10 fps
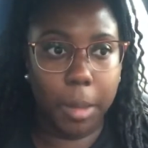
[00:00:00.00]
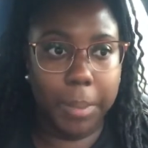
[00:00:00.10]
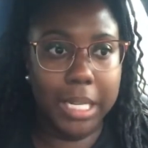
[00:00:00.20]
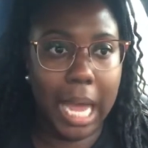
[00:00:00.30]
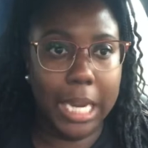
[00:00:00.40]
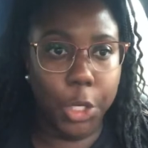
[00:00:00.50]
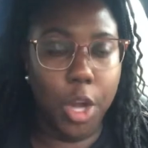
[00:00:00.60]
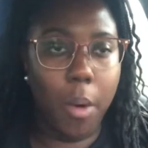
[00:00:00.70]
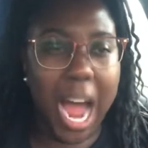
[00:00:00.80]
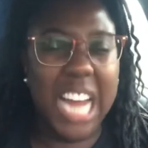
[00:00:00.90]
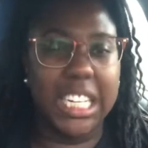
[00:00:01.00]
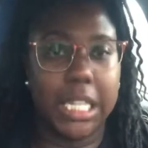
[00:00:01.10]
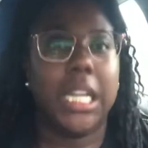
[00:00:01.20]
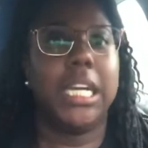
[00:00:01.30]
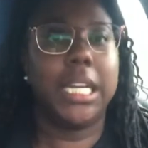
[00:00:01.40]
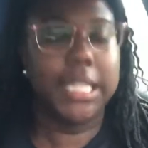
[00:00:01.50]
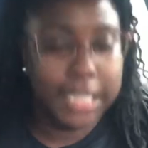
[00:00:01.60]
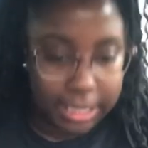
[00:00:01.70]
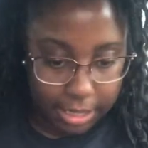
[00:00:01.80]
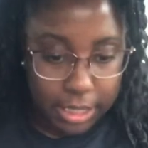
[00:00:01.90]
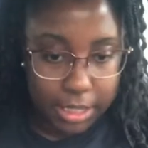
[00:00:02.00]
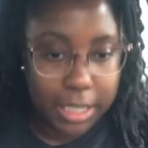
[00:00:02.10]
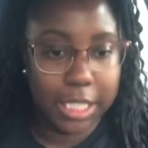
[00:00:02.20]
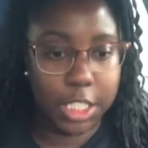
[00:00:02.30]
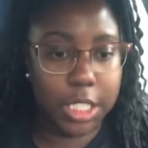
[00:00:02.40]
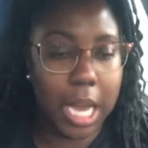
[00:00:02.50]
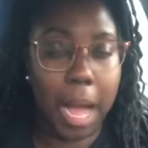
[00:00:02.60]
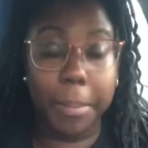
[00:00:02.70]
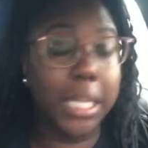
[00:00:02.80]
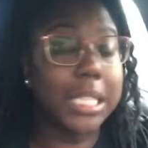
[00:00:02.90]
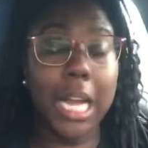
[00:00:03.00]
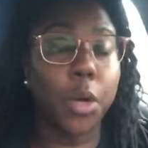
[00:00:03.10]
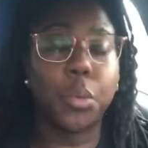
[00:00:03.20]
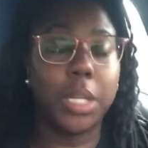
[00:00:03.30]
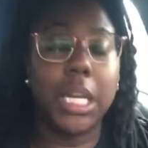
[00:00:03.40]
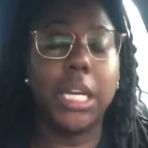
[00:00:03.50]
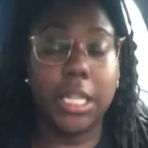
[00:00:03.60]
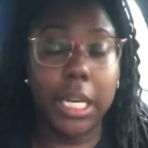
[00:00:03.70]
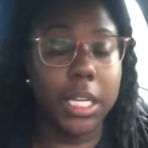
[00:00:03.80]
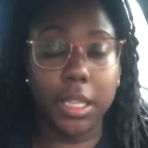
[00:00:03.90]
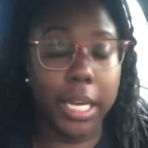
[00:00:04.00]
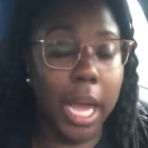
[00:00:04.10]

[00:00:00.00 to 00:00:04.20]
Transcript: be like, you know, I need this job because I don't need anything.